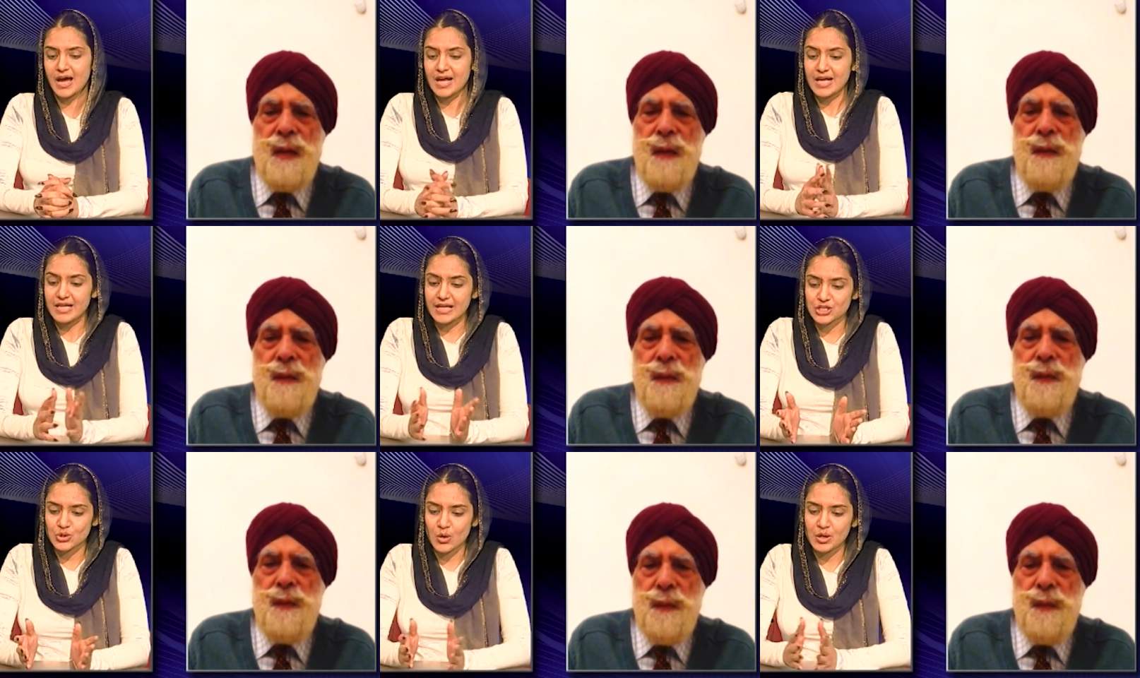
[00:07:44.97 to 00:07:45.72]
Speaker 1: let's
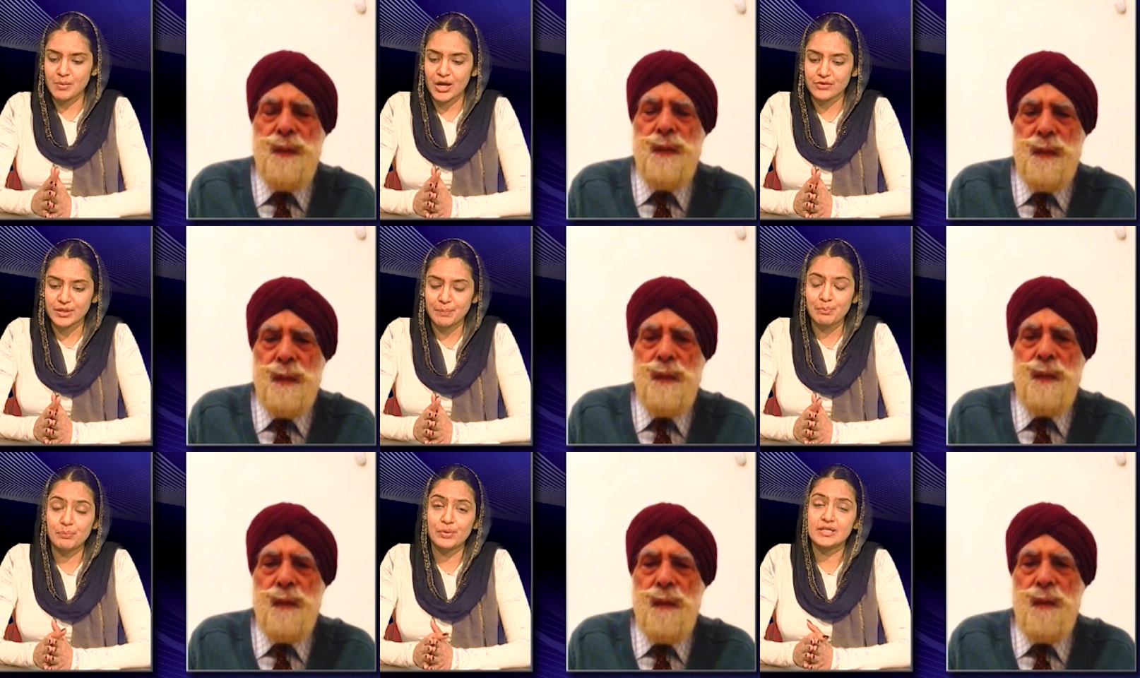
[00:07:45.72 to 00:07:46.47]
talk about the
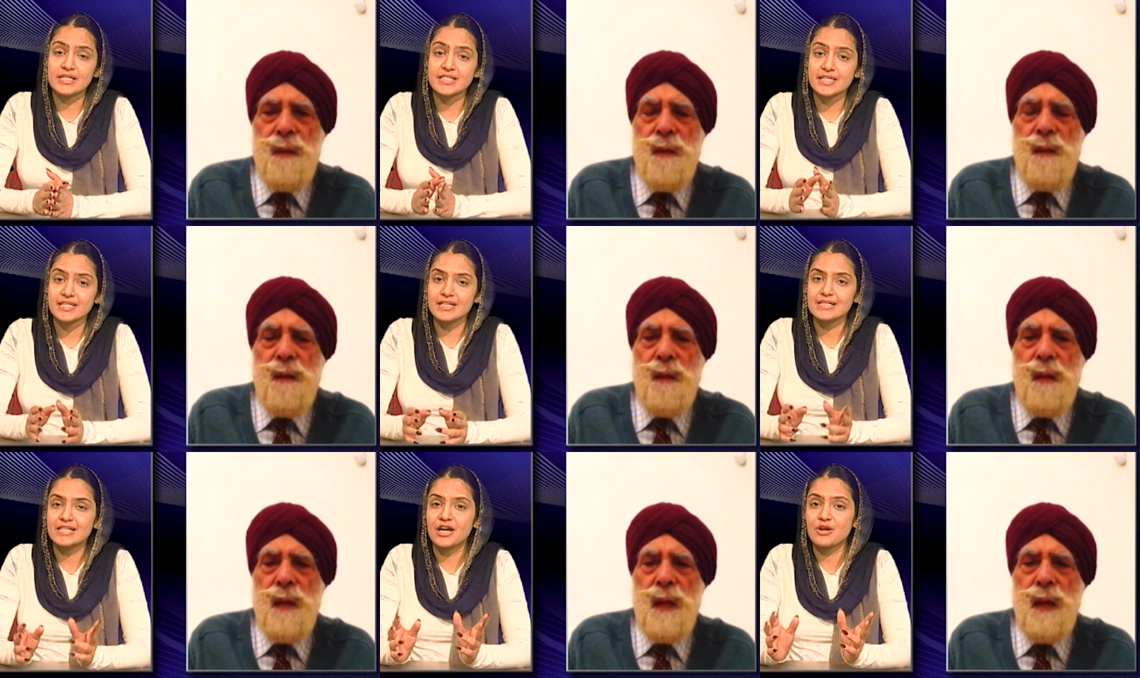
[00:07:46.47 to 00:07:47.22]
political
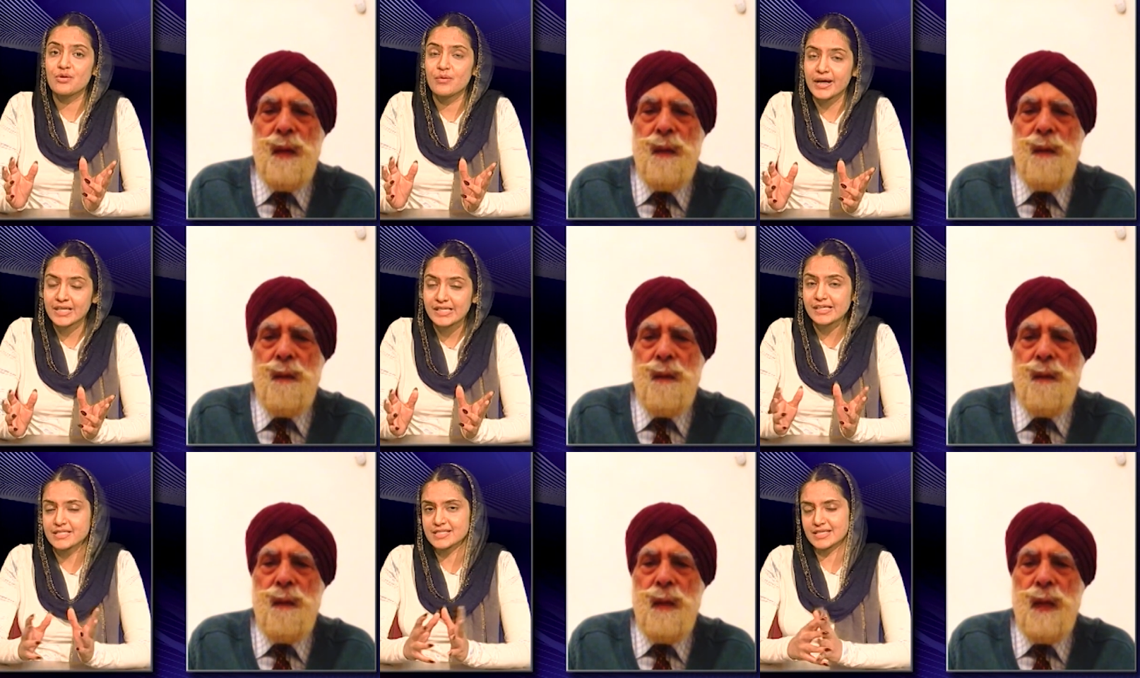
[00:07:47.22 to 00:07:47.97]

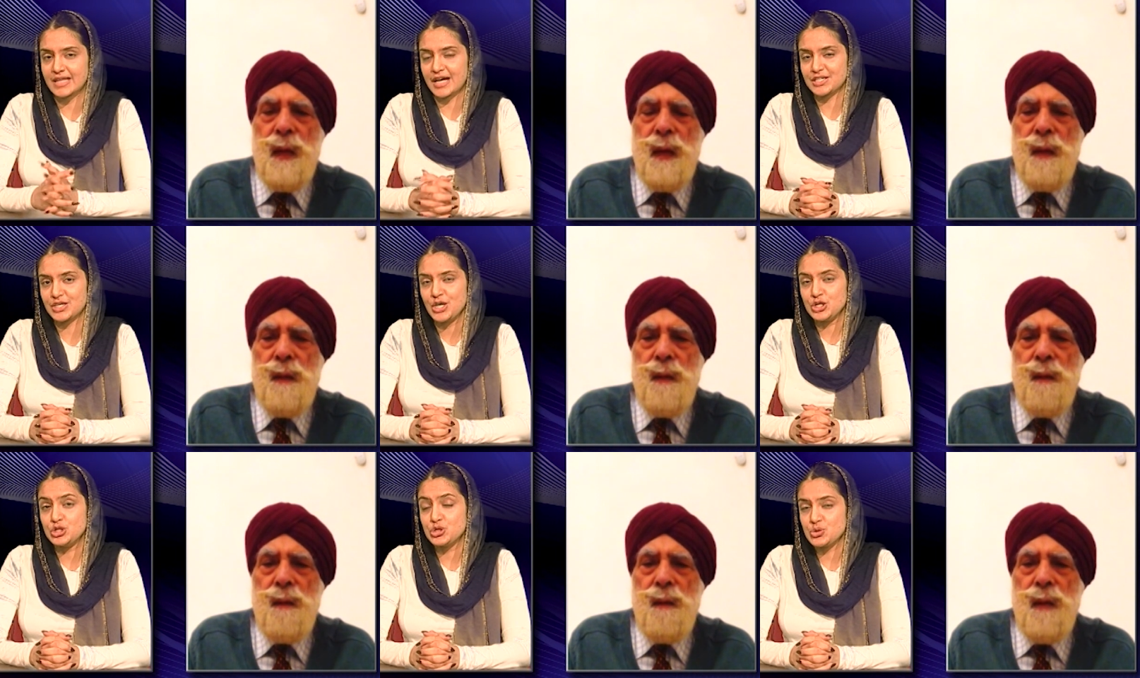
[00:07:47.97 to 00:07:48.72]
correctness that
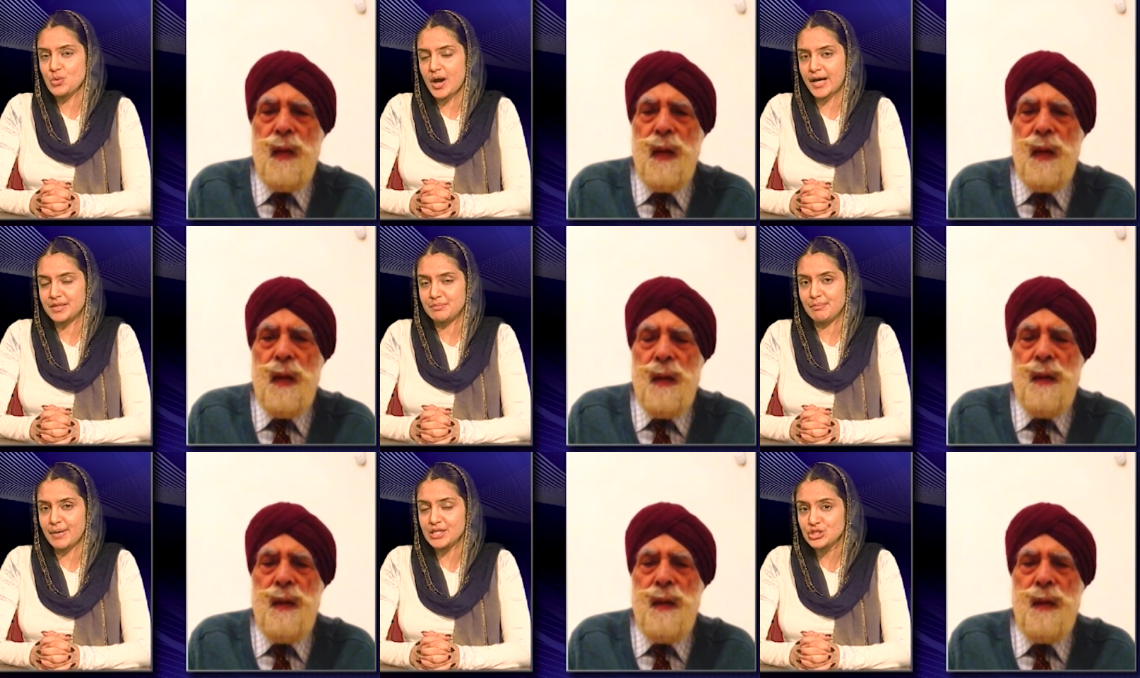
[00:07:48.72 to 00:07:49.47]
you had
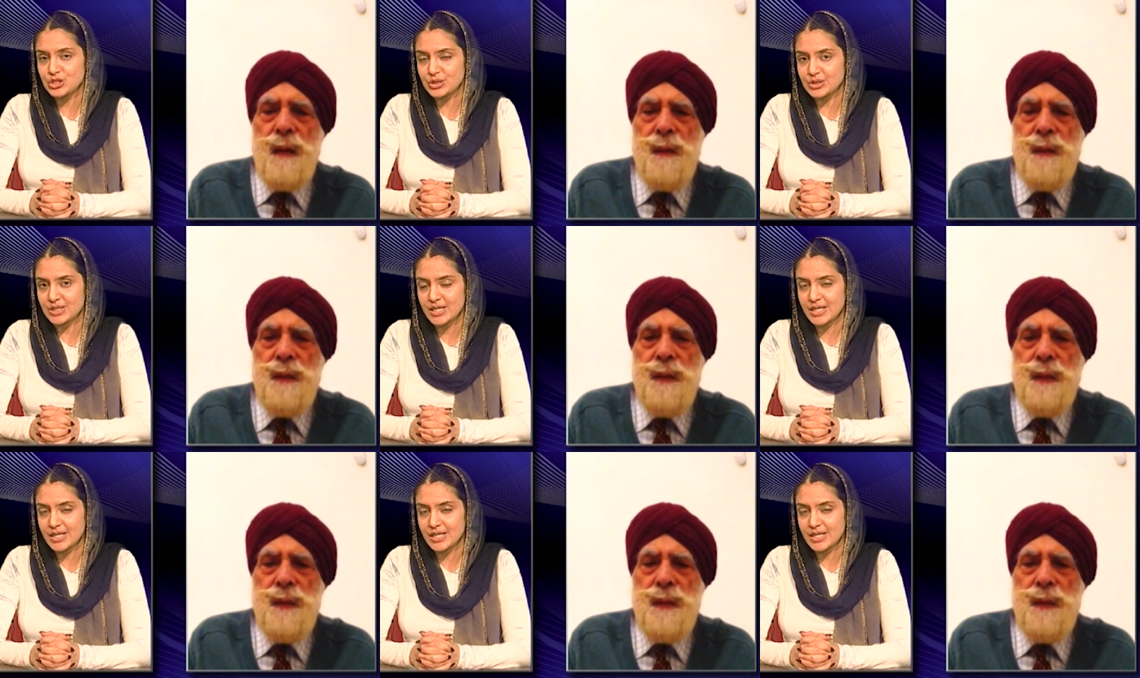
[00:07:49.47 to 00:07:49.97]
mentioned